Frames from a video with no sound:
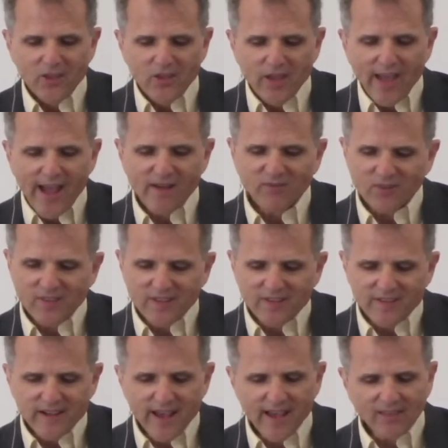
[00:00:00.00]
After the
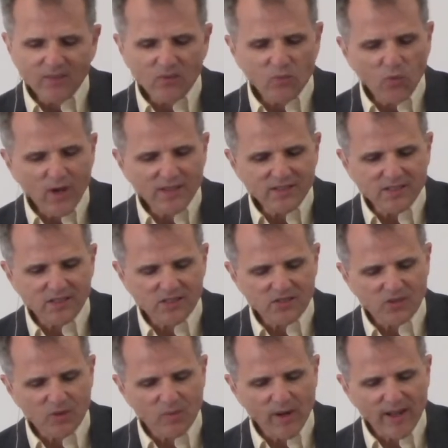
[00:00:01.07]
death of one
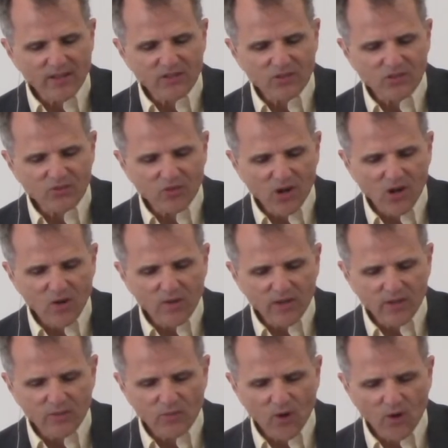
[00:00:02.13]
sister by a stroke,
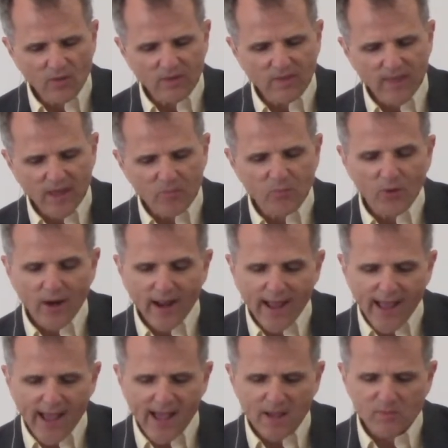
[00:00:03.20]
he wrote that
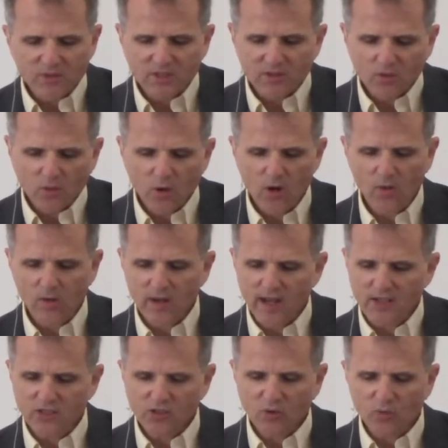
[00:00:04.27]
perhaps, quote,
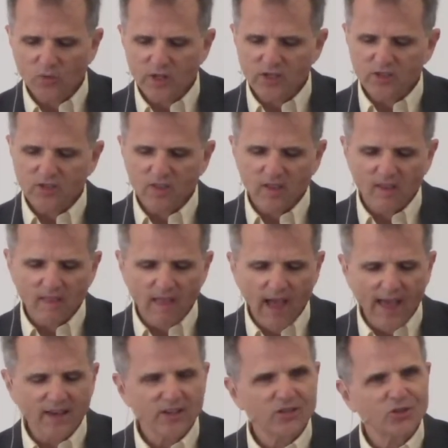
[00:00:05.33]
I shall reach the
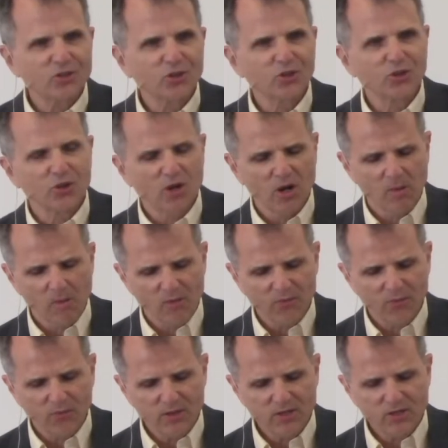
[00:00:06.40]
allotted term of
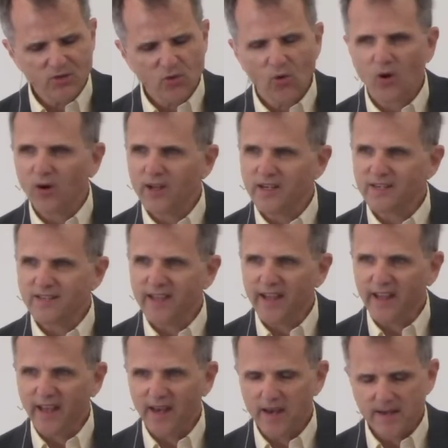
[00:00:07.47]
70,
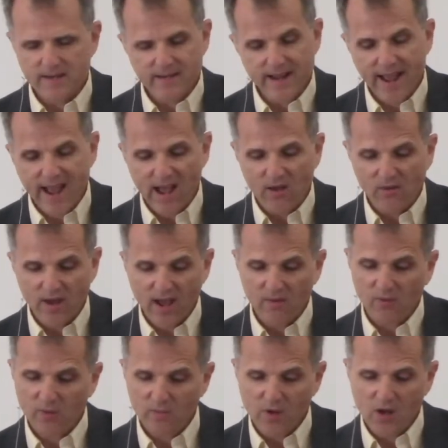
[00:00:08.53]
now not
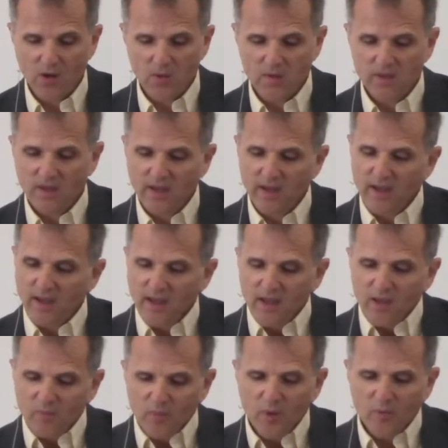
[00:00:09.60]
remote,
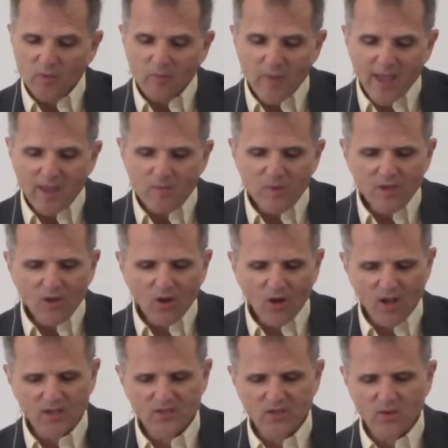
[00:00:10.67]
but it may be
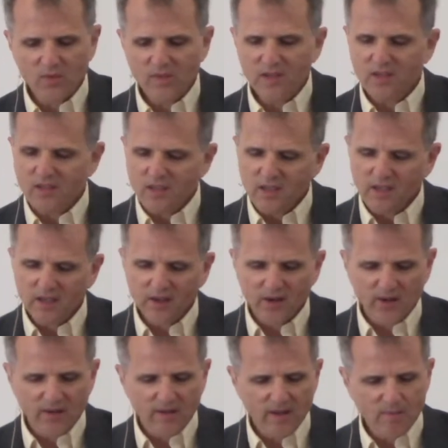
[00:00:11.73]
also that a
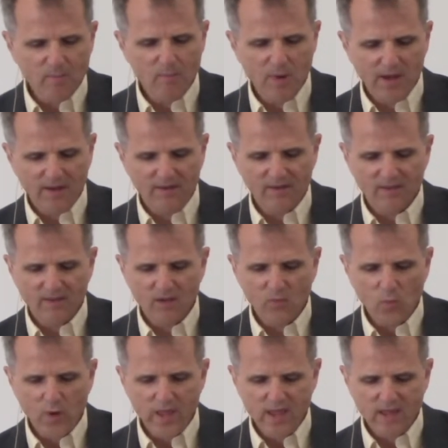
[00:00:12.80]
year, a month, a
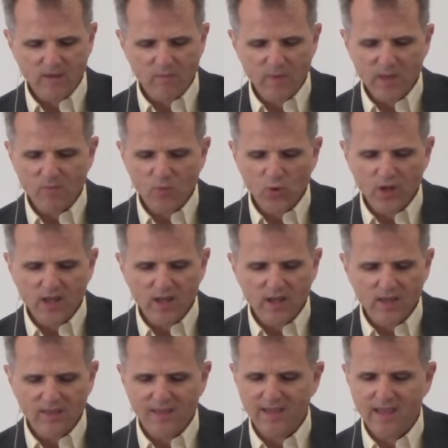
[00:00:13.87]
week may
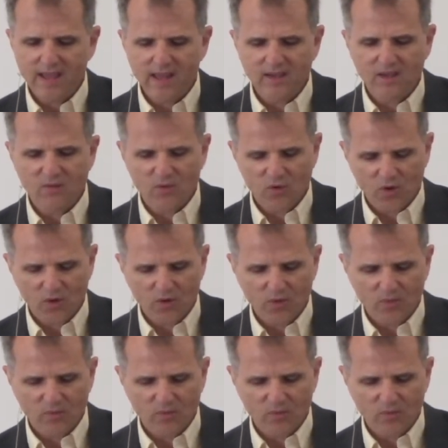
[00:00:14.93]
bring the end of earth.